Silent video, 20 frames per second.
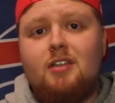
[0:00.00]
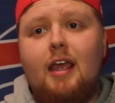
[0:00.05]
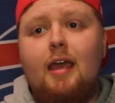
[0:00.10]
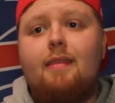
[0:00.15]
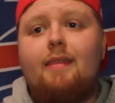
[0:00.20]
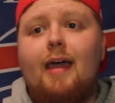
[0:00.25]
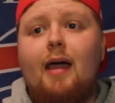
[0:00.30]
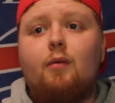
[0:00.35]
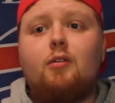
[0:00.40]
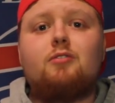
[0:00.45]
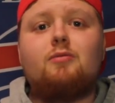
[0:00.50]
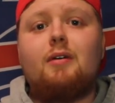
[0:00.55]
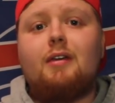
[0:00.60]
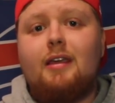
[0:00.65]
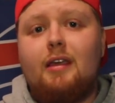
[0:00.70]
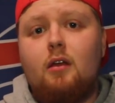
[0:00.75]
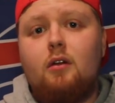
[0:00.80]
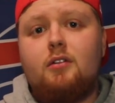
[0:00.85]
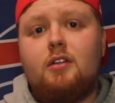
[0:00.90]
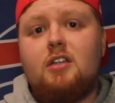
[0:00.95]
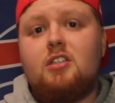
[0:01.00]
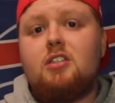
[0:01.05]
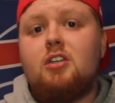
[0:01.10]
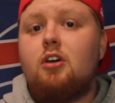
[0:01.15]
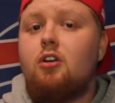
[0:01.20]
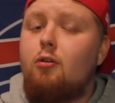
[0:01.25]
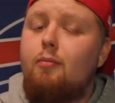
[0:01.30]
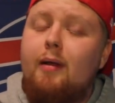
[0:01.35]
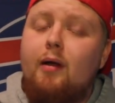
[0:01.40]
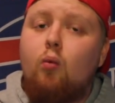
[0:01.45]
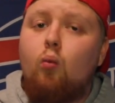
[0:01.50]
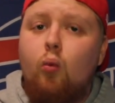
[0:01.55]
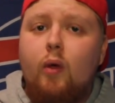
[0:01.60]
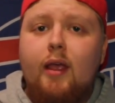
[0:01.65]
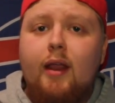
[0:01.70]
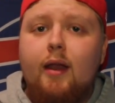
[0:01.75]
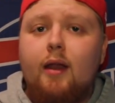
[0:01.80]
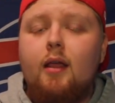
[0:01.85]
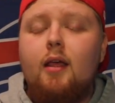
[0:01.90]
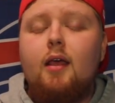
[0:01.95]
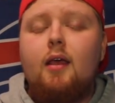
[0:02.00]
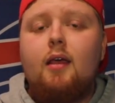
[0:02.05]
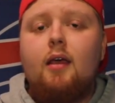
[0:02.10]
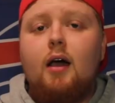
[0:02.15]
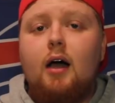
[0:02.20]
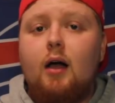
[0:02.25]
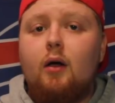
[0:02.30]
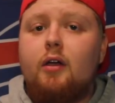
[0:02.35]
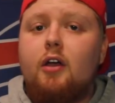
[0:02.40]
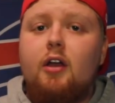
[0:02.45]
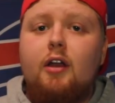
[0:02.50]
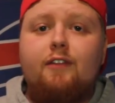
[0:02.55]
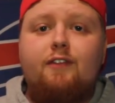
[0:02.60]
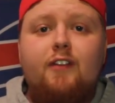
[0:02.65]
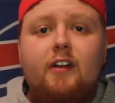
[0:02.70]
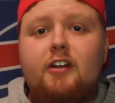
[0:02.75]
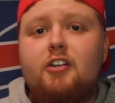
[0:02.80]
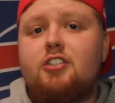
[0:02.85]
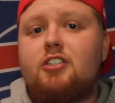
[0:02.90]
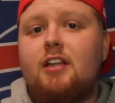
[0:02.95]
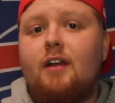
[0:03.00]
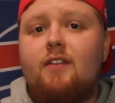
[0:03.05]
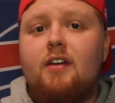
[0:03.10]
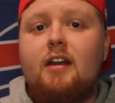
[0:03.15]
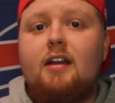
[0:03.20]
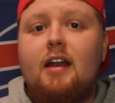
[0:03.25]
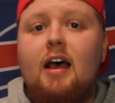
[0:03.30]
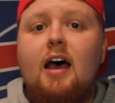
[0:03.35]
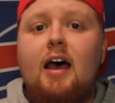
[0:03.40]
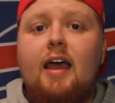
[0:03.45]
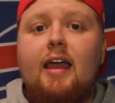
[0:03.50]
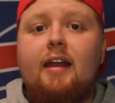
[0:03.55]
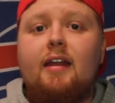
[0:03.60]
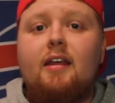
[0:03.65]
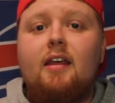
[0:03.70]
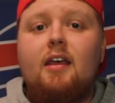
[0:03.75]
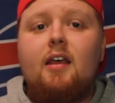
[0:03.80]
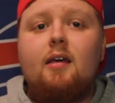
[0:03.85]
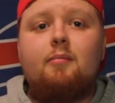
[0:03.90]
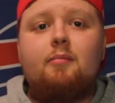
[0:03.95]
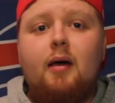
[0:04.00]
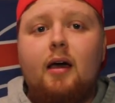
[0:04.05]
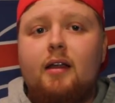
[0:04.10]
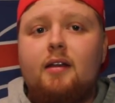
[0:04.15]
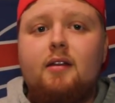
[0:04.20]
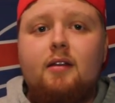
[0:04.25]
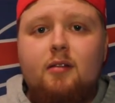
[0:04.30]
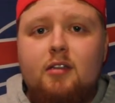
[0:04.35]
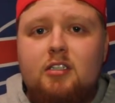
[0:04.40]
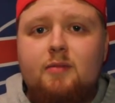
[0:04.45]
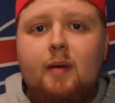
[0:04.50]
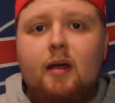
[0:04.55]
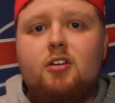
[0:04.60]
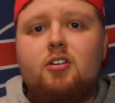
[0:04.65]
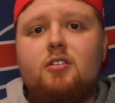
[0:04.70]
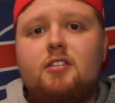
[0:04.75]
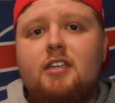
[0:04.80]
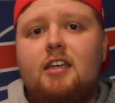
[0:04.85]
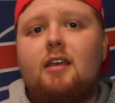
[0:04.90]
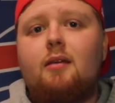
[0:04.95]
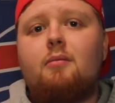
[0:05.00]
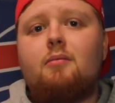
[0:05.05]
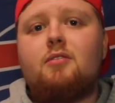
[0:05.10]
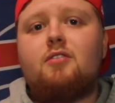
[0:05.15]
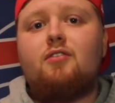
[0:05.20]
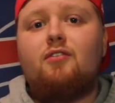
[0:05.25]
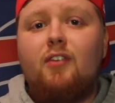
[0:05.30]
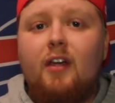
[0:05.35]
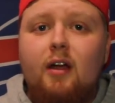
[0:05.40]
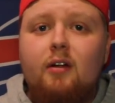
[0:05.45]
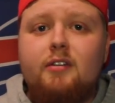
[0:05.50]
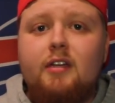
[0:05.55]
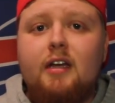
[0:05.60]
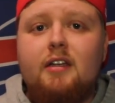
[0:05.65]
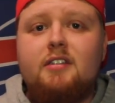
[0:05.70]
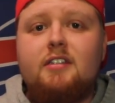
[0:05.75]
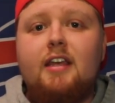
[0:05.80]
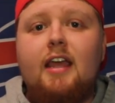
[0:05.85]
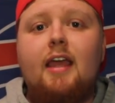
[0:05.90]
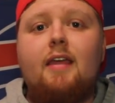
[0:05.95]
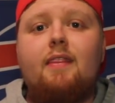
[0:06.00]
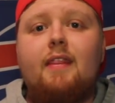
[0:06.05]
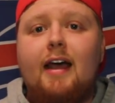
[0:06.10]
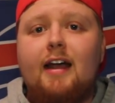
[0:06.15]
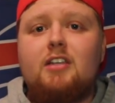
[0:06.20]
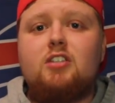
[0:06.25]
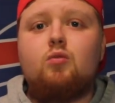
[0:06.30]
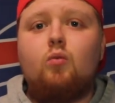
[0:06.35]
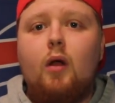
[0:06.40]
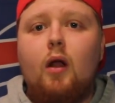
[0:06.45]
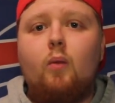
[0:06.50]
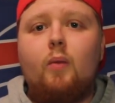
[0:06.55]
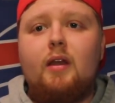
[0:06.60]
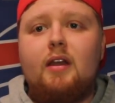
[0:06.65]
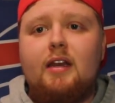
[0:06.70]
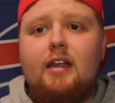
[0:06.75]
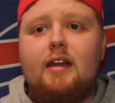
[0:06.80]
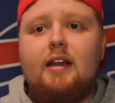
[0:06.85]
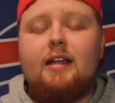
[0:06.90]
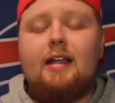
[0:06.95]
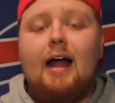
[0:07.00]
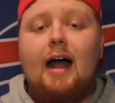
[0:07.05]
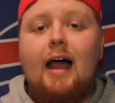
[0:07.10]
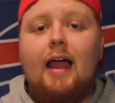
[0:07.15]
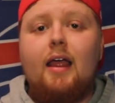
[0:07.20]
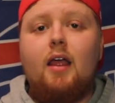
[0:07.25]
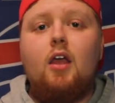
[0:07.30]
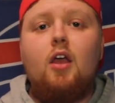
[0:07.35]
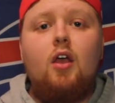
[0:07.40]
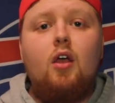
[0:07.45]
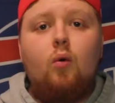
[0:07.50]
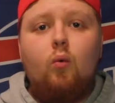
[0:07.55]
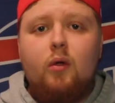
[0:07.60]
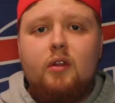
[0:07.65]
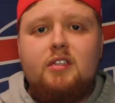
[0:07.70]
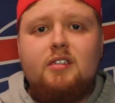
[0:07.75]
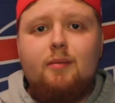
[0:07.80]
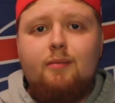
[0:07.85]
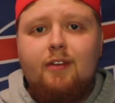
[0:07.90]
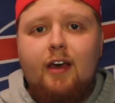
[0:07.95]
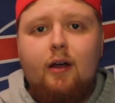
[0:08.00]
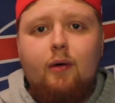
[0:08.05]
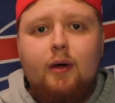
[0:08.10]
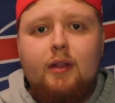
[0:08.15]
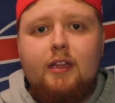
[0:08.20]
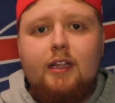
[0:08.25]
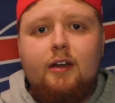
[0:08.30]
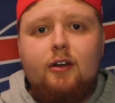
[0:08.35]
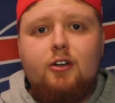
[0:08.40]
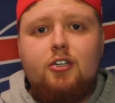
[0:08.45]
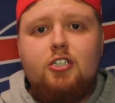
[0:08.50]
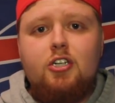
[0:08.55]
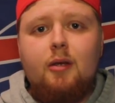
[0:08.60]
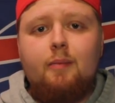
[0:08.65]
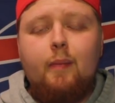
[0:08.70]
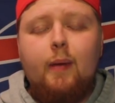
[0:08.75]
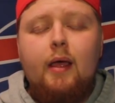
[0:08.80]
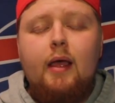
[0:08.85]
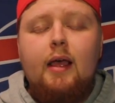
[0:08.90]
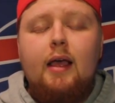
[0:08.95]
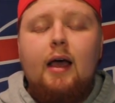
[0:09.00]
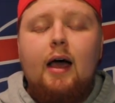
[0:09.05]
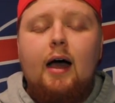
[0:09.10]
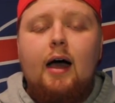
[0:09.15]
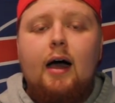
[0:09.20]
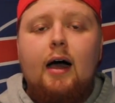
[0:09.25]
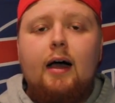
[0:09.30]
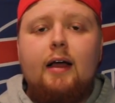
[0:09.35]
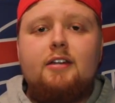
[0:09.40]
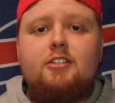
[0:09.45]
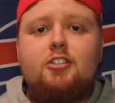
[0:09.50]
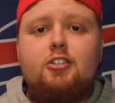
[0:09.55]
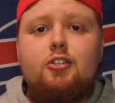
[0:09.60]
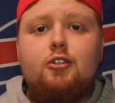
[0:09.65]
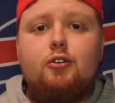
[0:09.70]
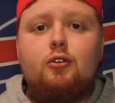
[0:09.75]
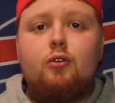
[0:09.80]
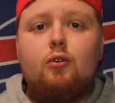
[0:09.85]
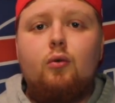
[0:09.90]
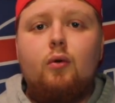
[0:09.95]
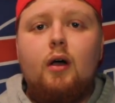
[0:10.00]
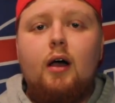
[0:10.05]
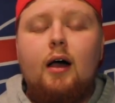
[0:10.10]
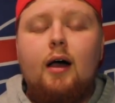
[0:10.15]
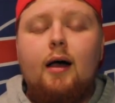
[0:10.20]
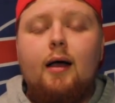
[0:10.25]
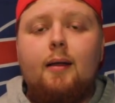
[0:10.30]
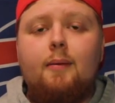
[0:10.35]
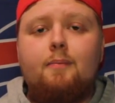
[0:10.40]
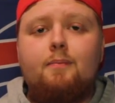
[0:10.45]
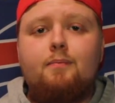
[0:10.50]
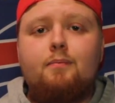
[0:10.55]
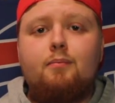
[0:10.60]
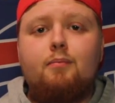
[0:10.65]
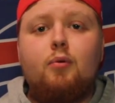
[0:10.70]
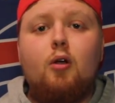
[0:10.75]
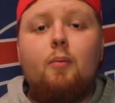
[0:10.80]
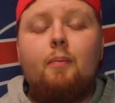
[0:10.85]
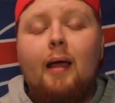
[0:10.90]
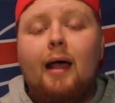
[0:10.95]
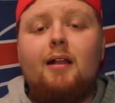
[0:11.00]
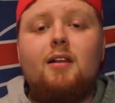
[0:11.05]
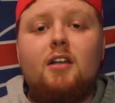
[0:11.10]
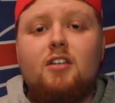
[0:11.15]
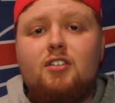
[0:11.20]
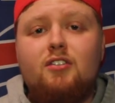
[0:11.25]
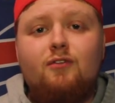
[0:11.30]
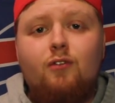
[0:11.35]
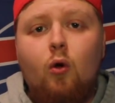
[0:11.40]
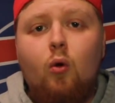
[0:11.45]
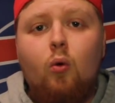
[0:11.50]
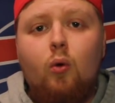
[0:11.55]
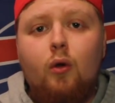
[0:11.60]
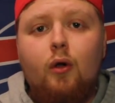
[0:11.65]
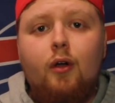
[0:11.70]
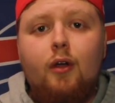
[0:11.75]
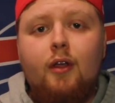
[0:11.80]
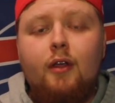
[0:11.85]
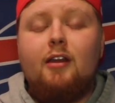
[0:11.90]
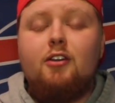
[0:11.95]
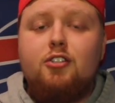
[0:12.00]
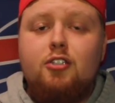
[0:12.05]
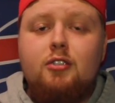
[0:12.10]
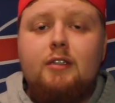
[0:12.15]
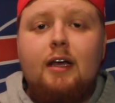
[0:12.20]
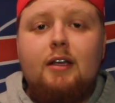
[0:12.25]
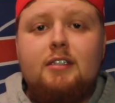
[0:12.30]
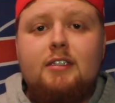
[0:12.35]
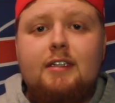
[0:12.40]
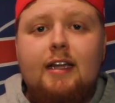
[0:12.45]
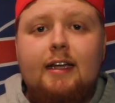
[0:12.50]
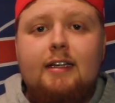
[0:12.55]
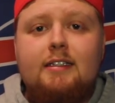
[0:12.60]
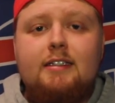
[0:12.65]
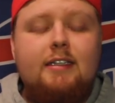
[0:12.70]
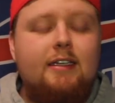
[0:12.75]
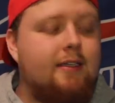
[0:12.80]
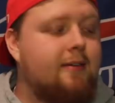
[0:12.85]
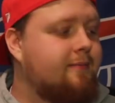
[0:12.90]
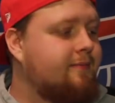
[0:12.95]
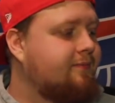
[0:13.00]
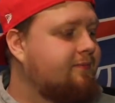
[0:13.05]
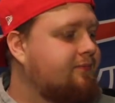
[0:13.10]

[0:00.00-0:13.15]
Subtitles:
And that was what killed us. Could have been a win, could have finished 7-9, but special teams failed us. And that's where we need a guy with some veteran leadership to propel us forward in 2019.